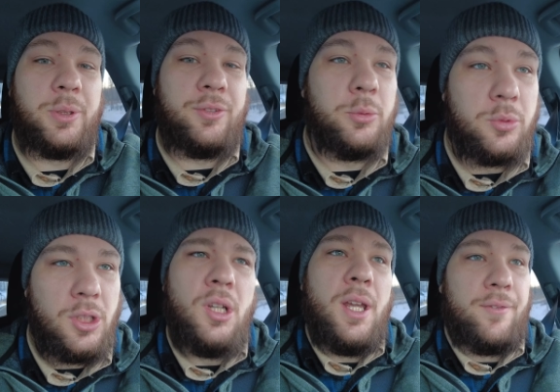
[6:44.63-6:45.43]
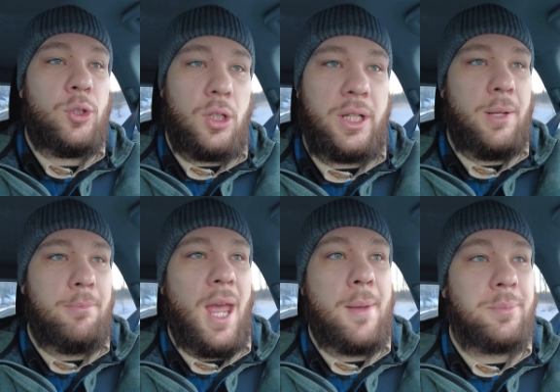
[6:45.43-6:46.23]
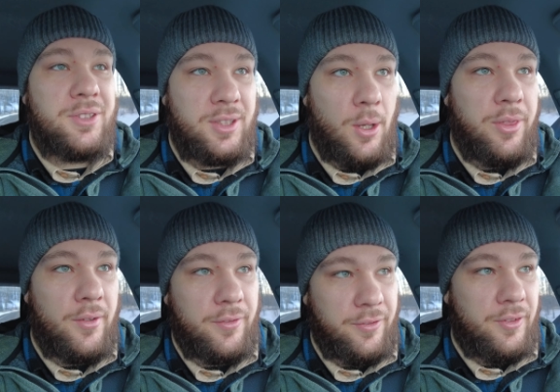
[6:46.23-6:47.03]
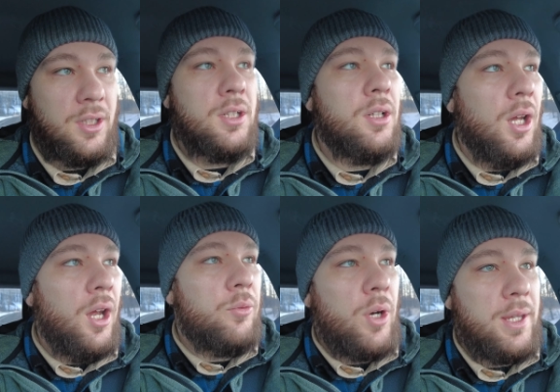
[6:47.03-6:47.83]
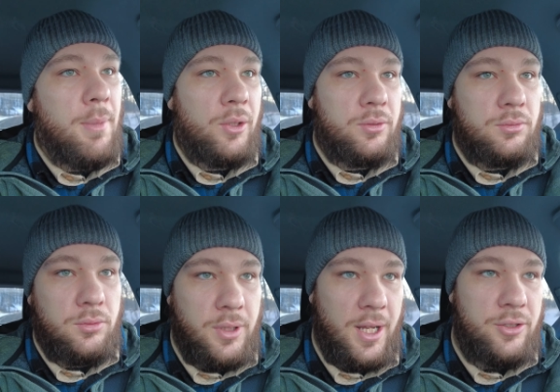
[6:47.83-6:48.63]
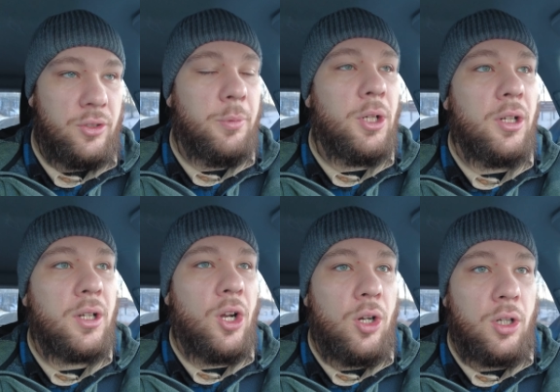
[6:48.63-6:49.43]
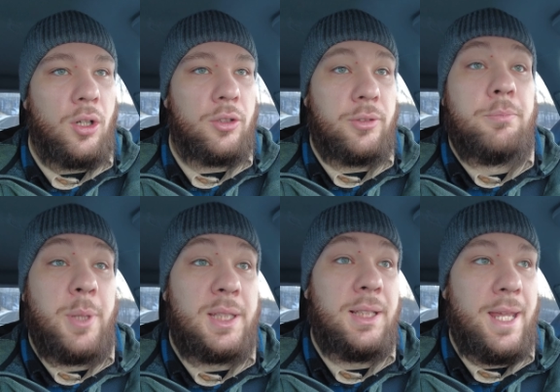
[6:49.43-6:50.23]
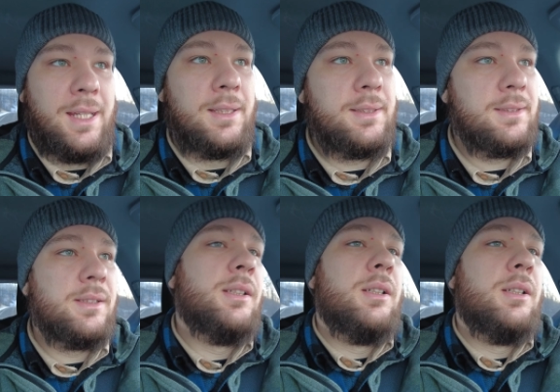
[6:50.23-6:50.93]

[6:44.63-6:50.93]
If you, if you look at a map, south of uh, Rocky Mountain National Park are some big lakes.